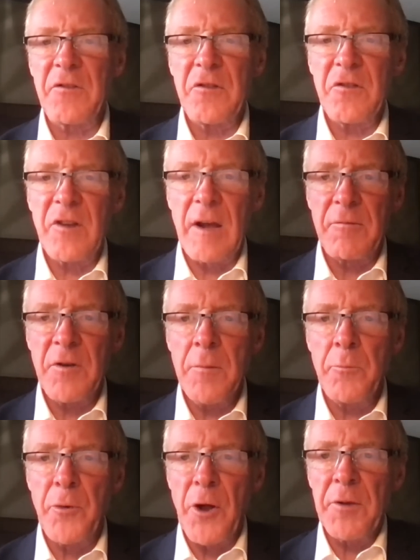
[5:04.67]
its
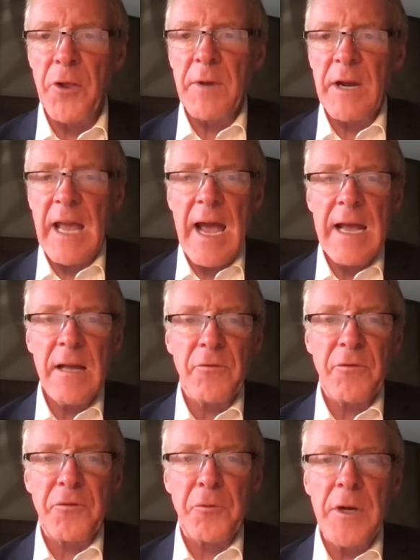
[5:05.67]
safety, Brother McKay and
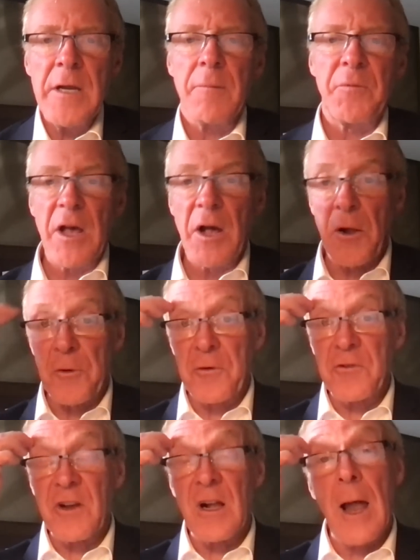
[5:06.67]
three of the
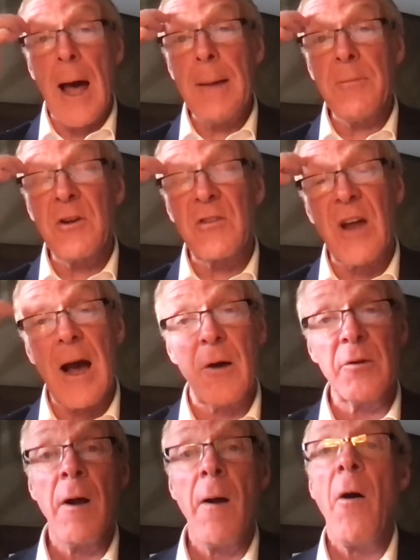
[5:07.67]
elders climbed
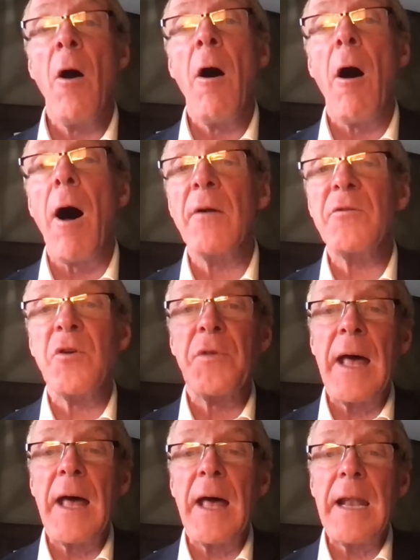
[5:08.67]
down onto
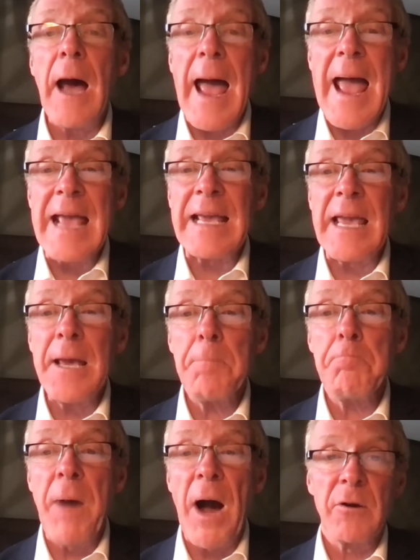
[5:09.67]
that
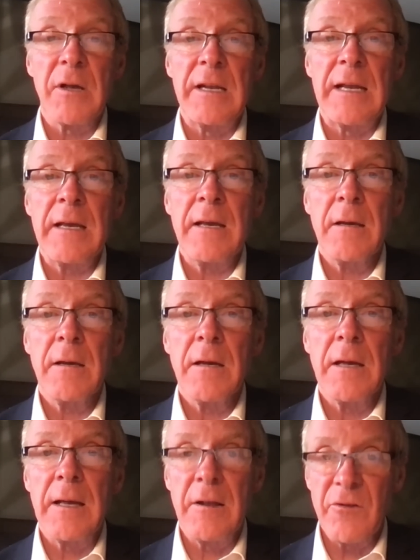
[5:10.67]
hanging balcony
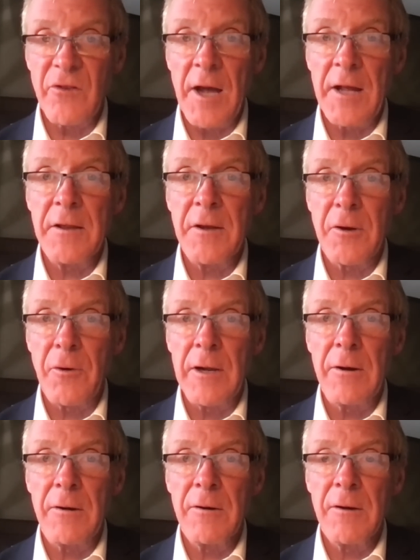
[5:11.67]
inside the
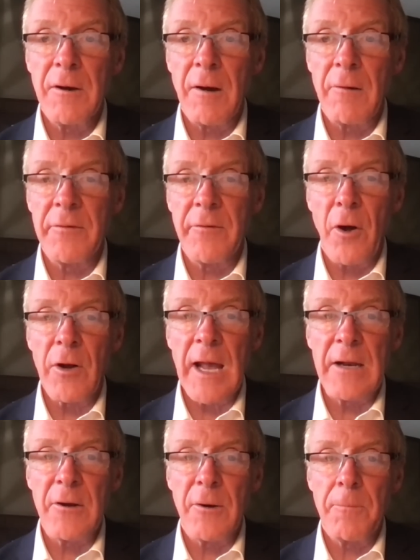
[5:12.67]
crater of the
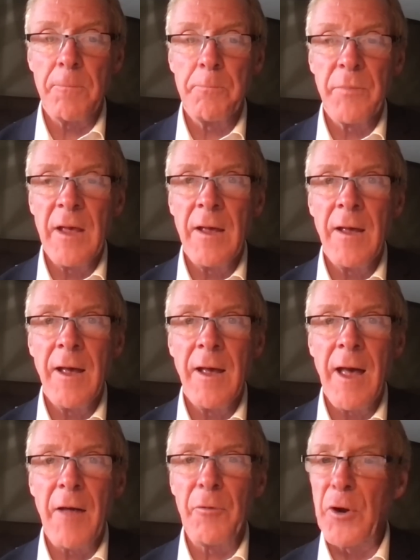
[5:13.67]
volcano.
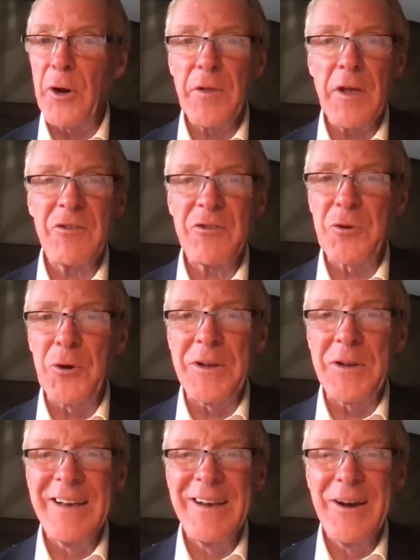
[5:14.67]
And there they
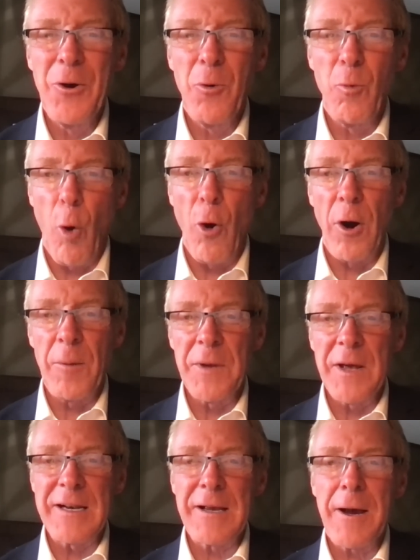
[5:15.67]
stood, warm
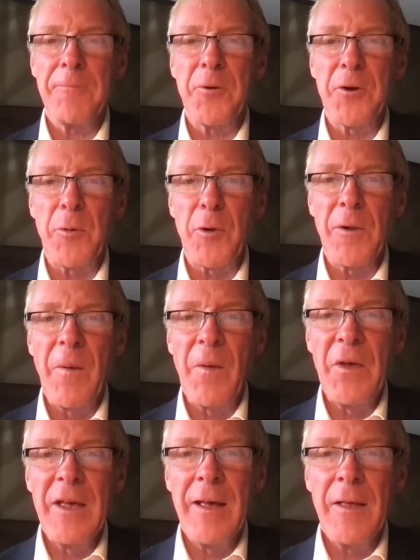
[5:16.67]
and comfortable.
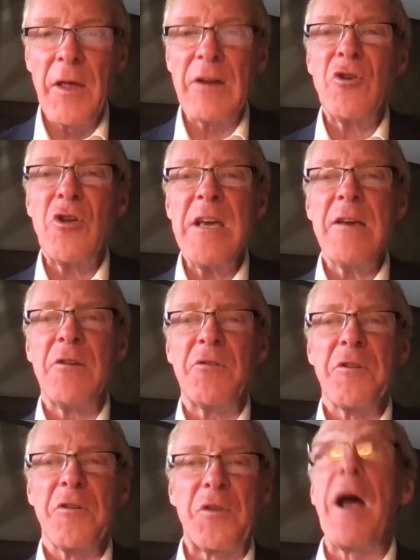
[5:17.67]
They
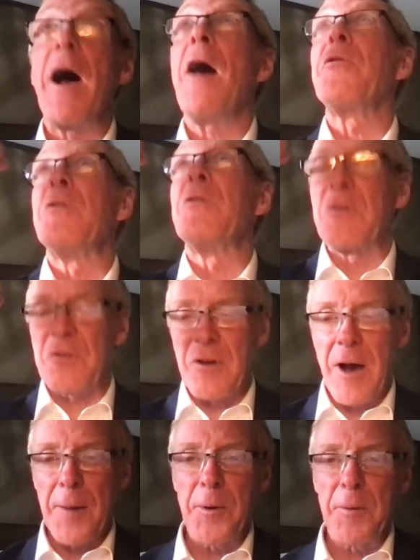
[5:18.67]
teased the others
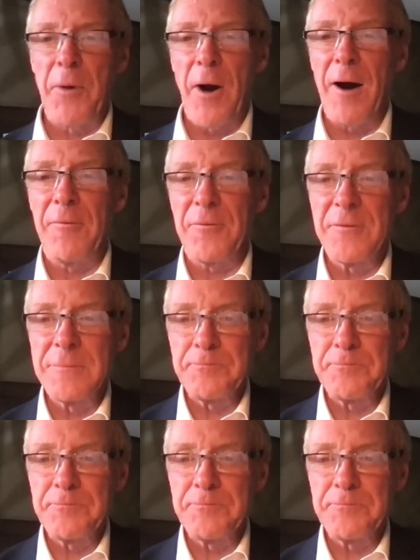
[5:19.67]
up above